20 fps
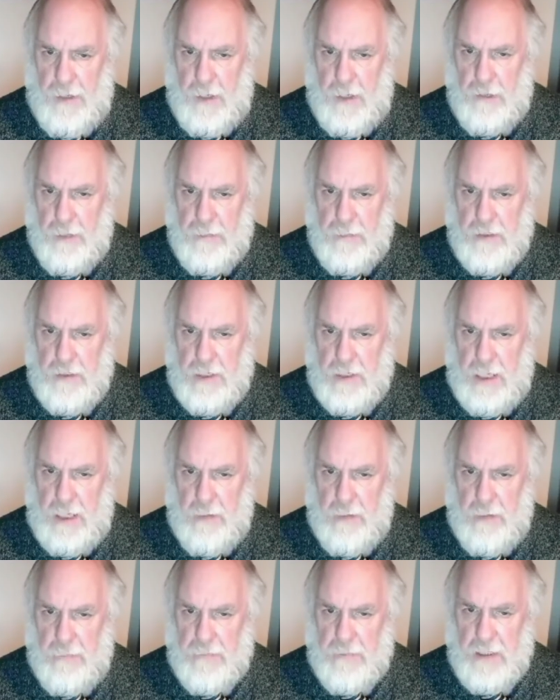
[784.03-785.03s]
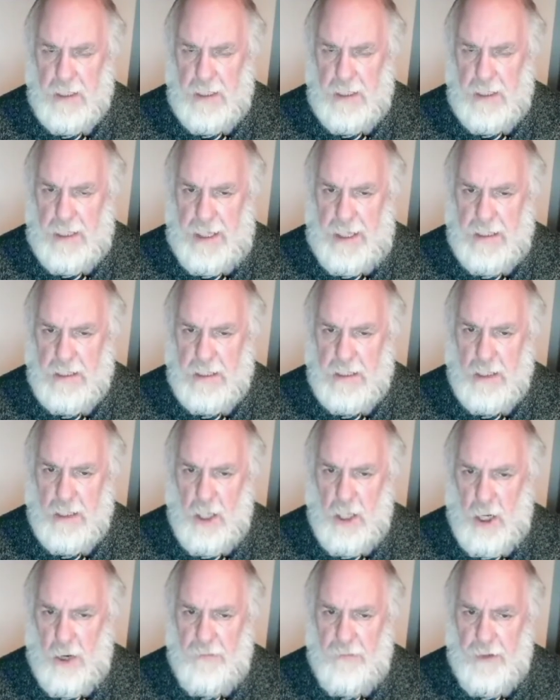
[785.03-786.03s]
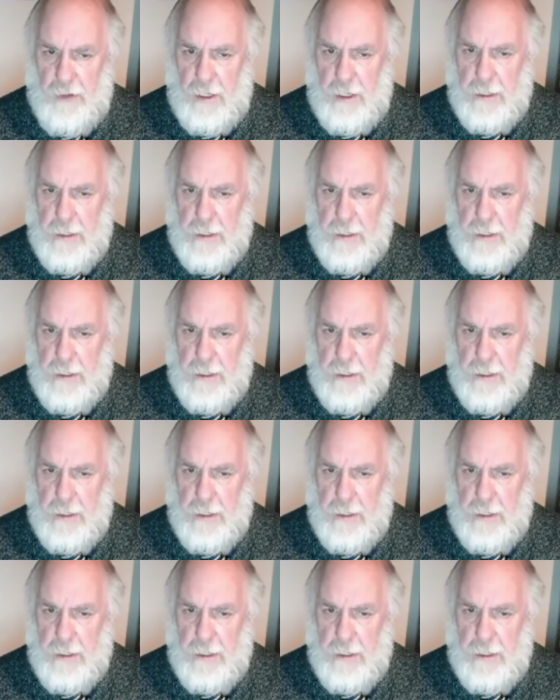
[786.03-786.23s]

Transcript: themselves led to offer